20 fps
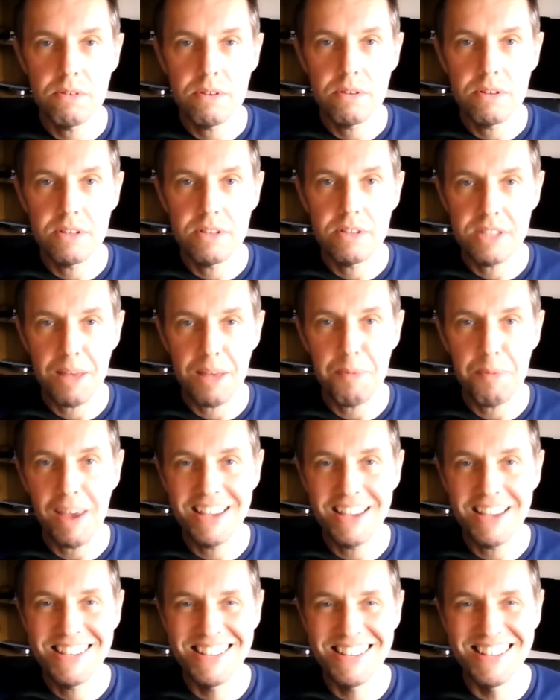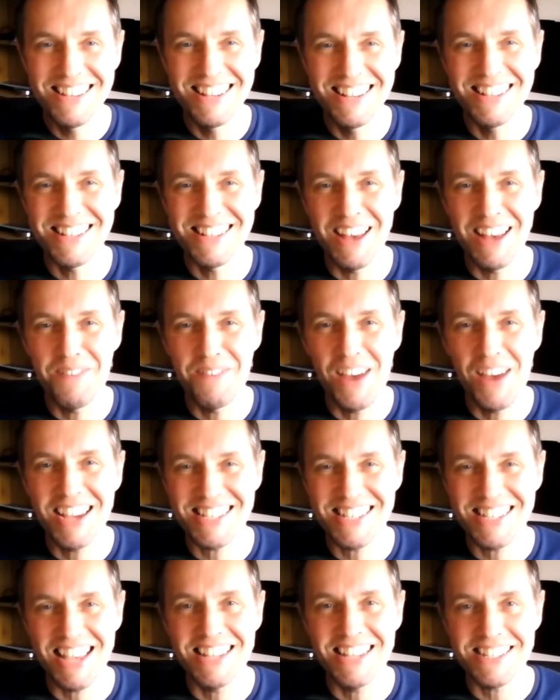Does that make
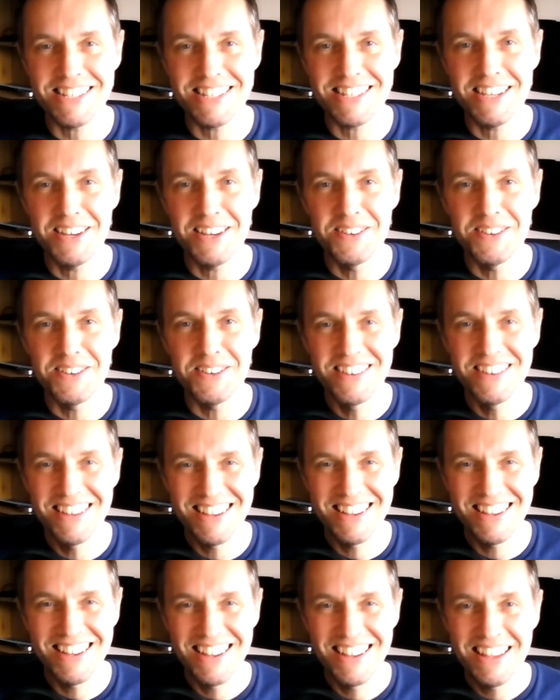sense to you?